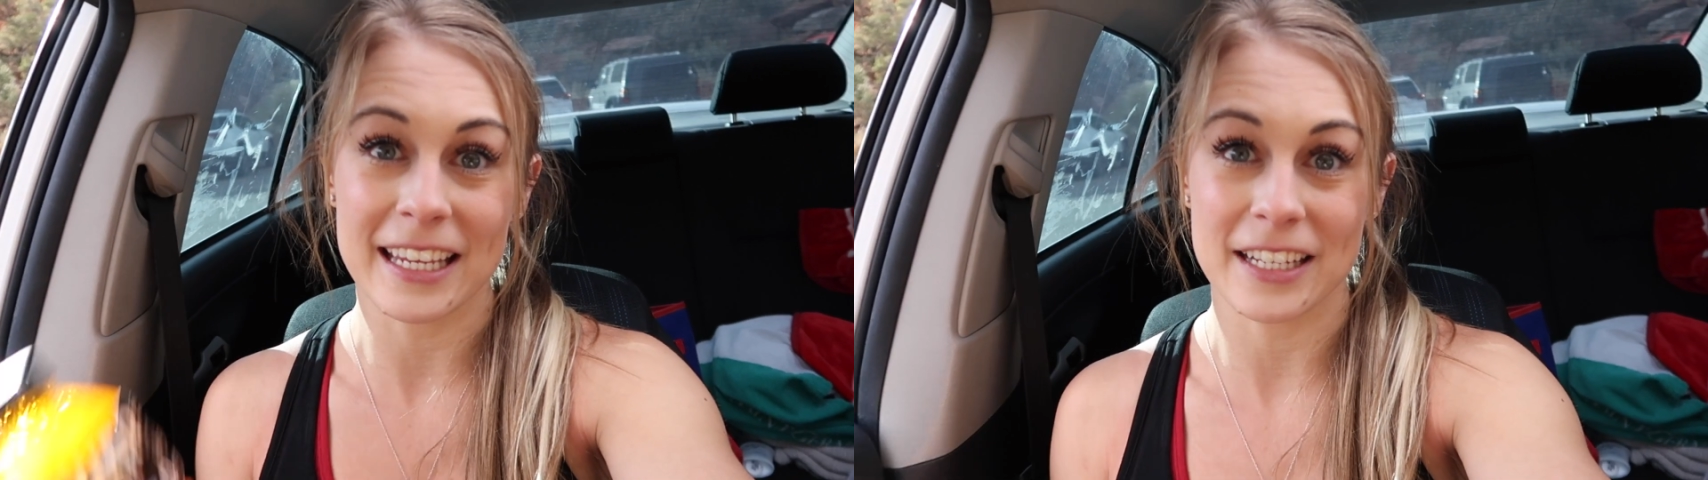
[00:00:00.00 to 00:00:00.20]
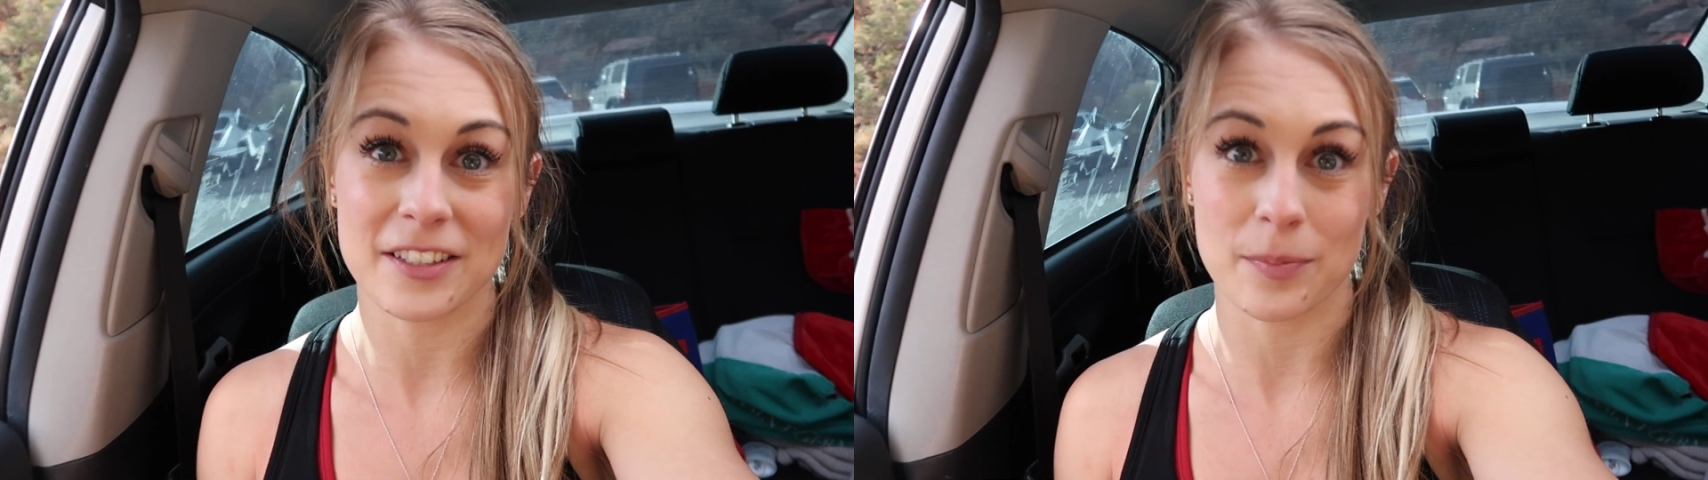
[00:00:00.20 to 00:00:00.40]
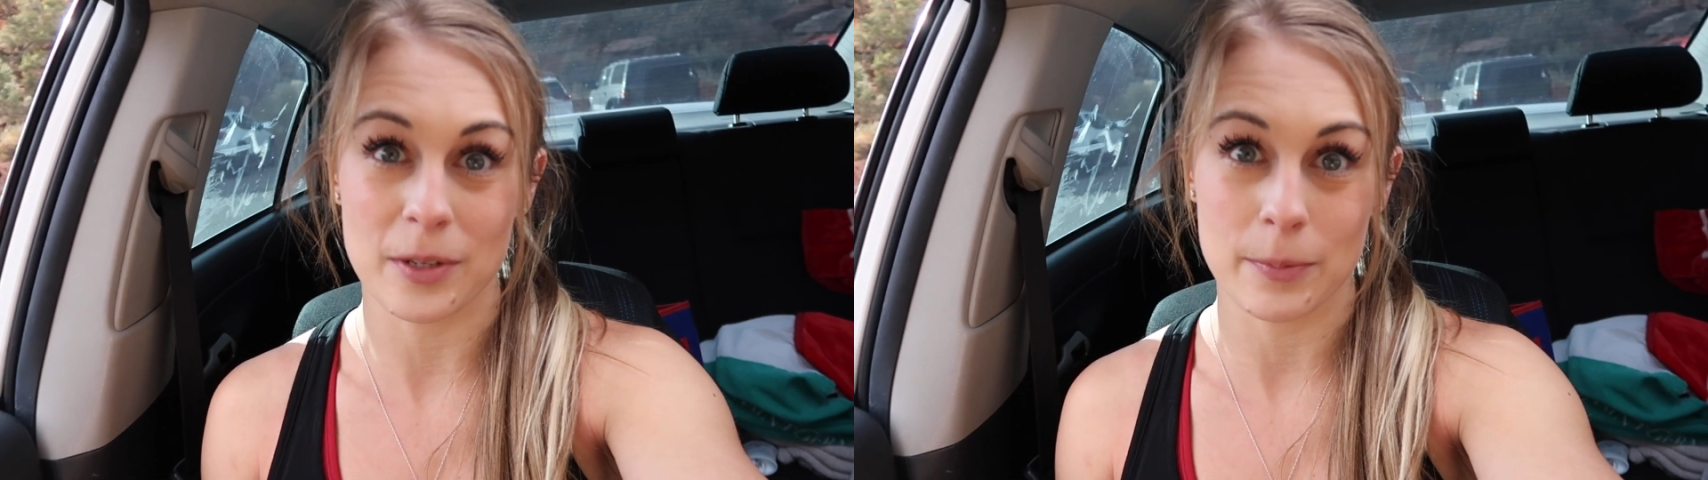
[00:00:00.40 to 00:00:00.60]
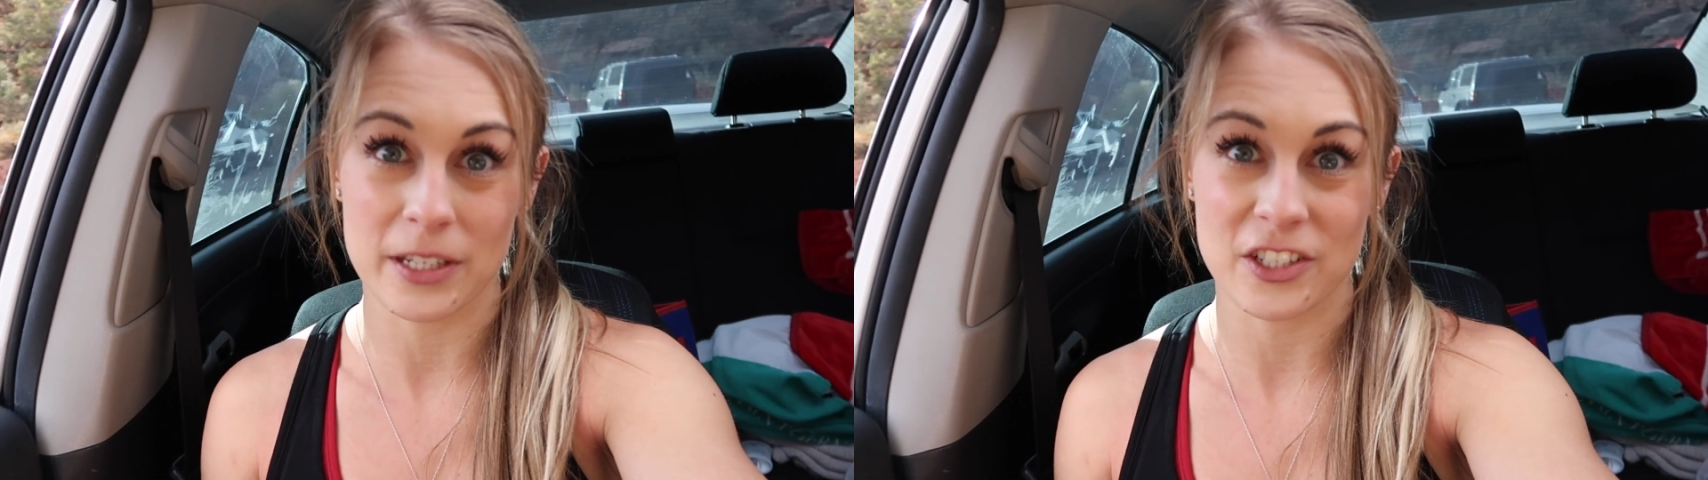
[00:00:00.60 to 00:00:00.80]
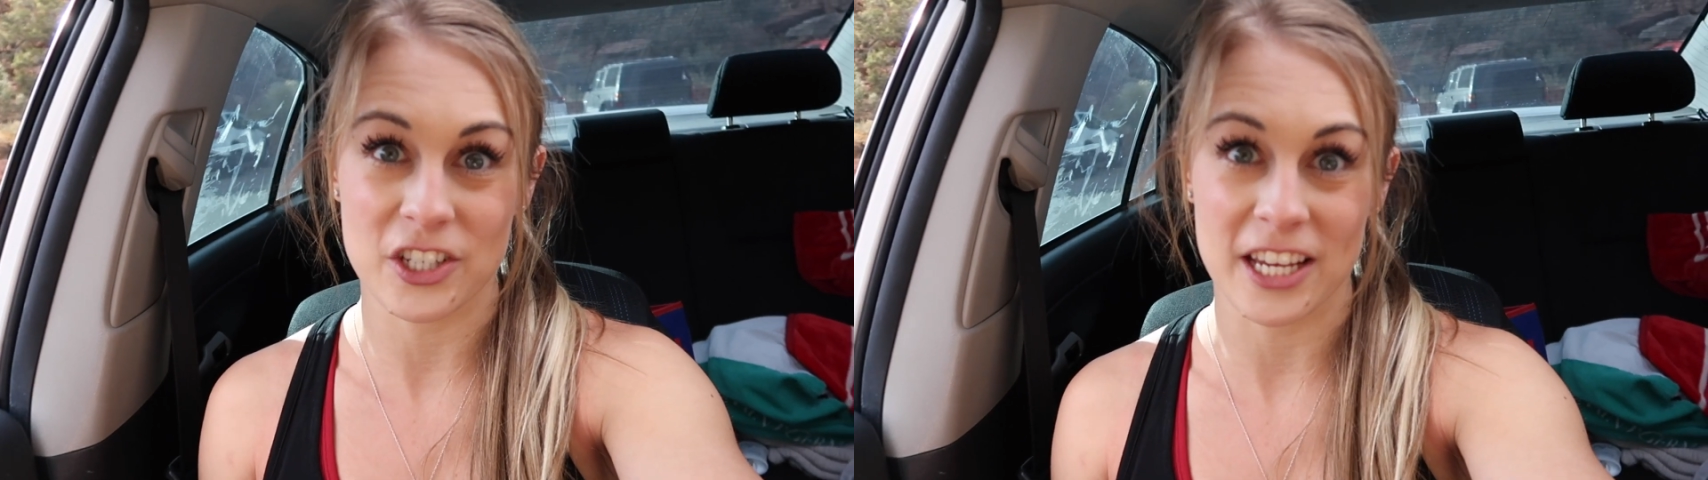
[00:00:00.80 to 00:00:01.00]
eat some
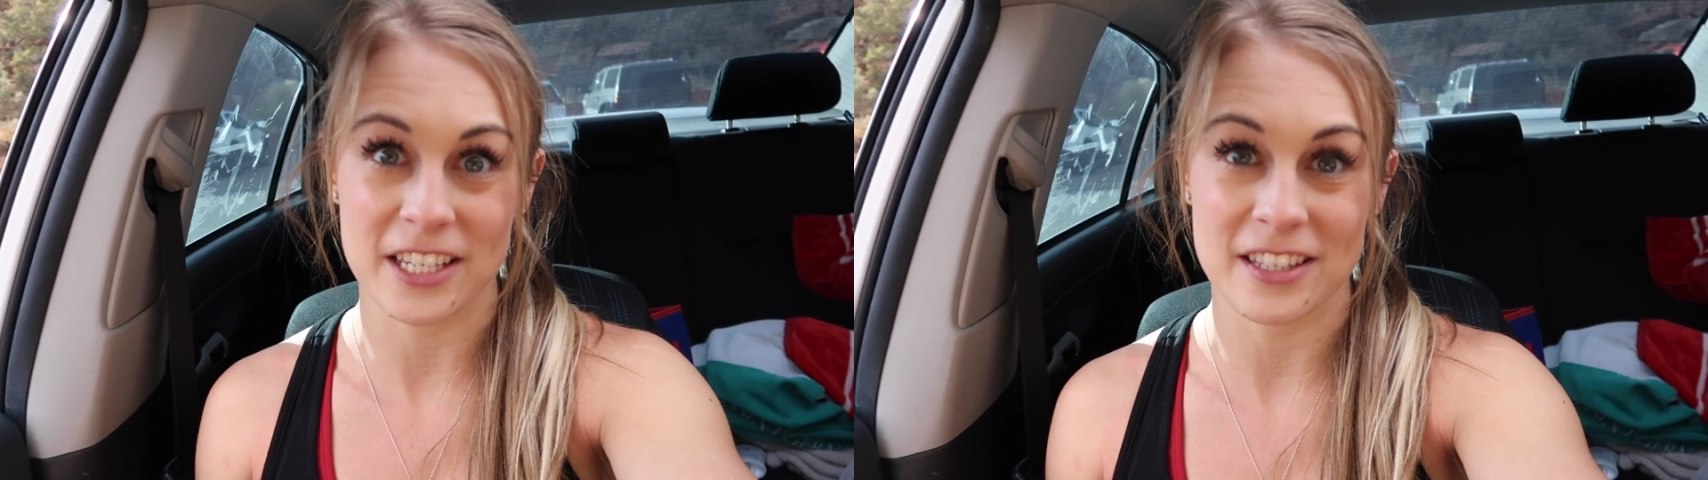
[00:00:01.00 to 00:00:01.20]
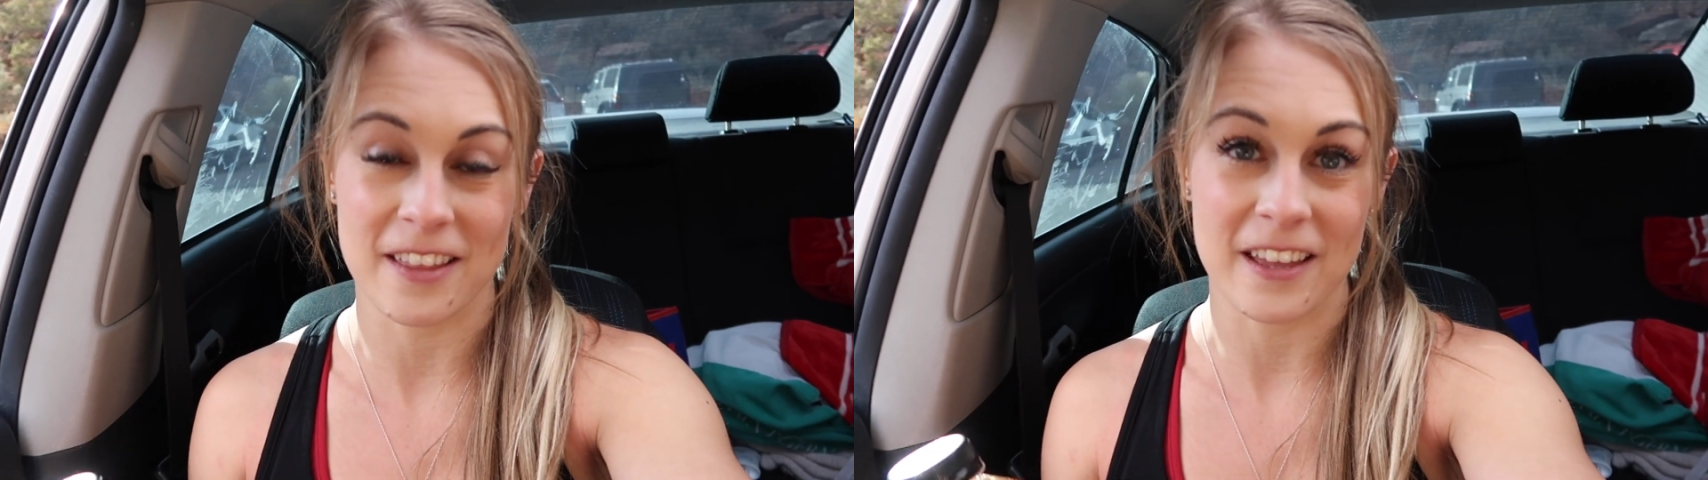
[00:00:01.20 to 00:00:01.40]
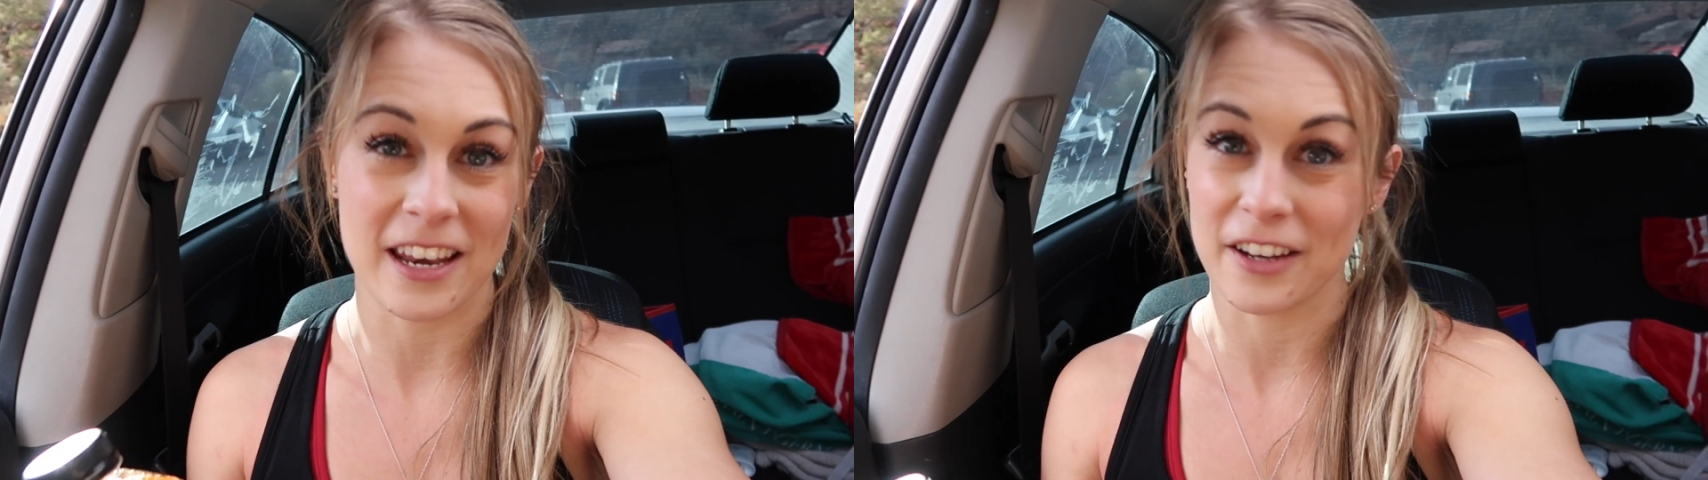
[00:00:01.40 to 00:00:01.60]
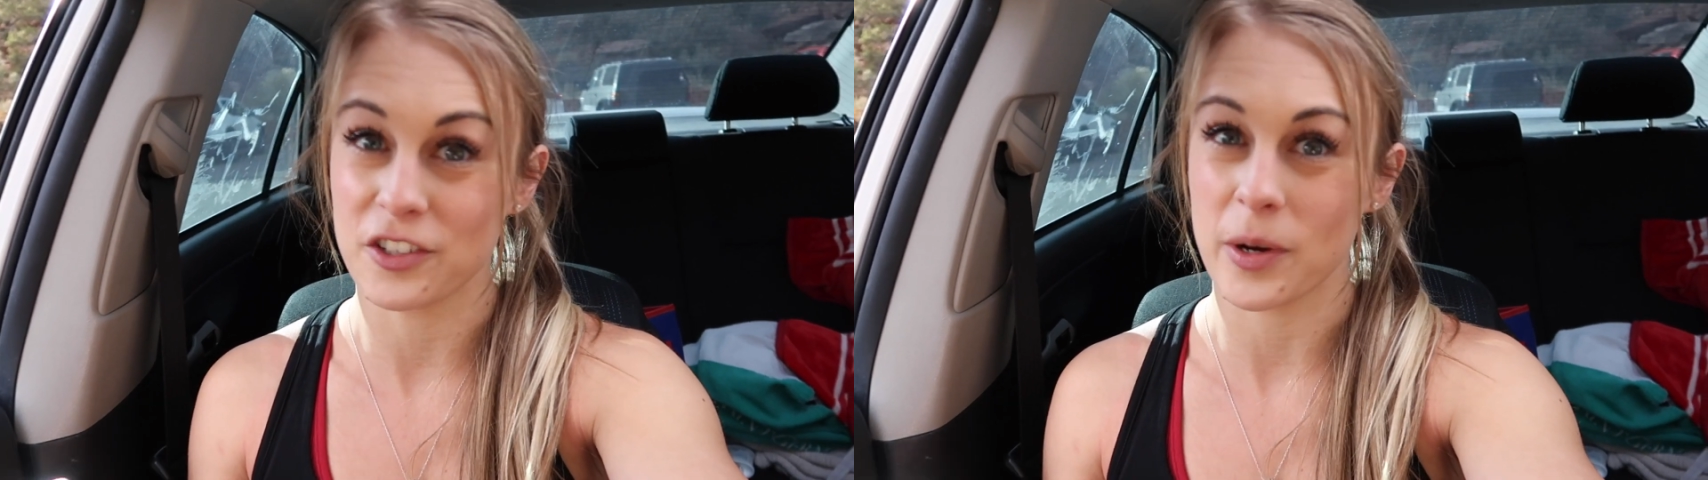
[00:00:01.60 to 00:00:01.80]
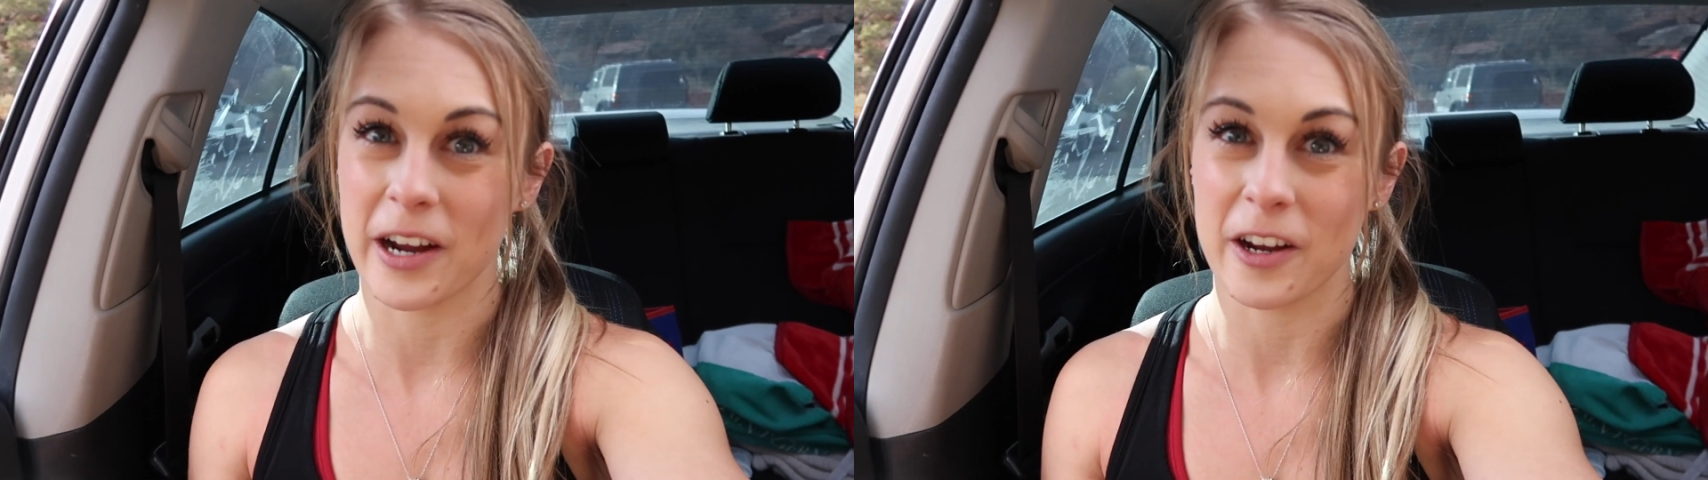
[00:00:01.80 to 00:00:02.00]
PB&Js, and then head to our